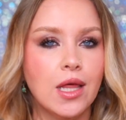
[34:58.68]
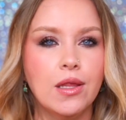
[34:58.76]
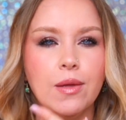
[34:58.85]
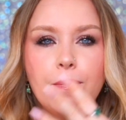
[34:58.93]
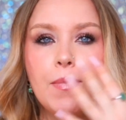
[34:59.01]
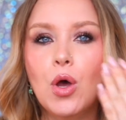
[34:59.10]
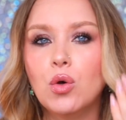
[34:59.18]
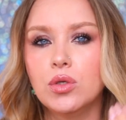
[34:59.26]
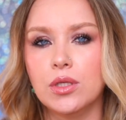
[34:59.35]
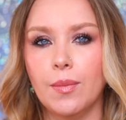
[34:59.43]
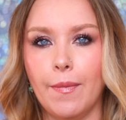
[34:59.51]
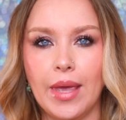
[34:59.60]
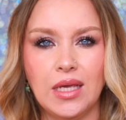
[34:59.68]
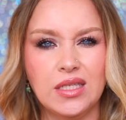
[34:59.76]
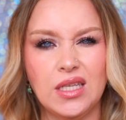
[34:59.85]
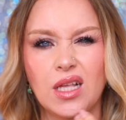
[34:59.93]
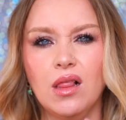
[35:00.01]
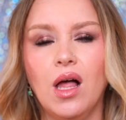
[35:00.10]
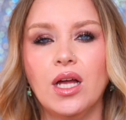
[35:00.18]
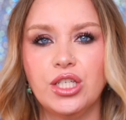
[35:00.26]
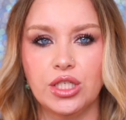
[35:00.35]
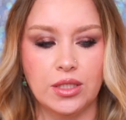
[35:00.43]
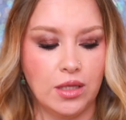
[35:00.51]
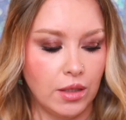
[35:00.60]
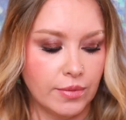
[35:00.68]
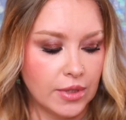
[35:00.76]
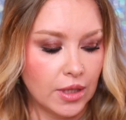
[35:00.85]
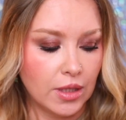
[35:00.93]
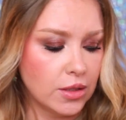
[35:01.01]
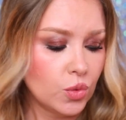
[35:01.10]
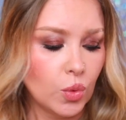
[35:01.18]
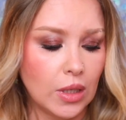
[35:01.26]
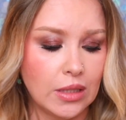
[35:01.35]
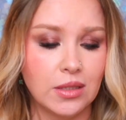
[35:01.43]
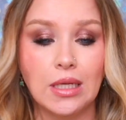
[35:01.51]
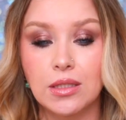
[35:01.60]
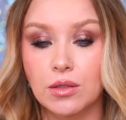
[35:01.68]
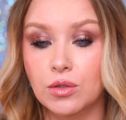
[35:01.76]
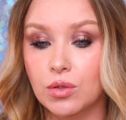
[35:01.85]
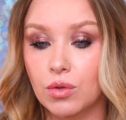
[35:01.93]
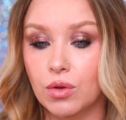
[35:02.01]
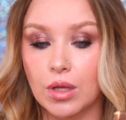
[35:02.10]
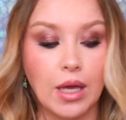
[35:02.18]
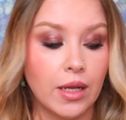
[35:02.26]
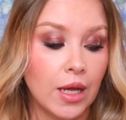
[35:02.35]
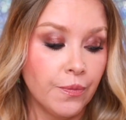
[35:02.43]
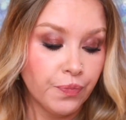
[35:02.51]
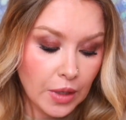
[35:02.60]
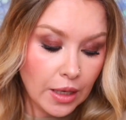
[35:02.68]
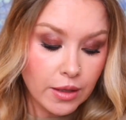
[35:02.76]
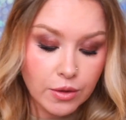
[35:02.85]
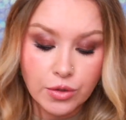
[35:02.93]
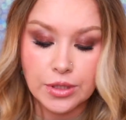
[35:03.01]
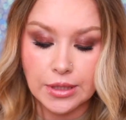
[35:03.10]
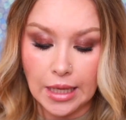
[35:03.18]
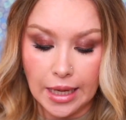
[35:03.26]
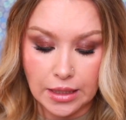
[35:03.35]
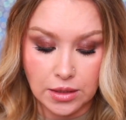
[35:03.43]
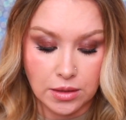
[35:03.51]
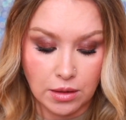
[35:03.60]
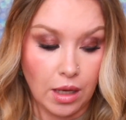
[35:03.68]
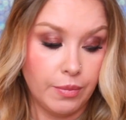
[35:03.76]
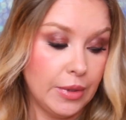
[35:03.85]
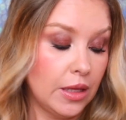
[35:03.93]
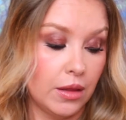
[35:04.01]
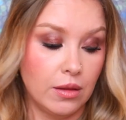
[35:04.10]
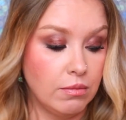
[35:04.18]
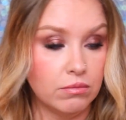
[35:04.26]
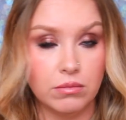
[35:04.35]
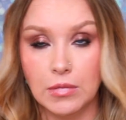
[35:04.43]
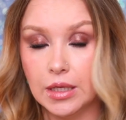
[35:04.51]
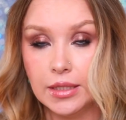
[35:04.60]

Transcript: the most amazing luscious lips. This one doesn't do that. It looks nice. I mean, the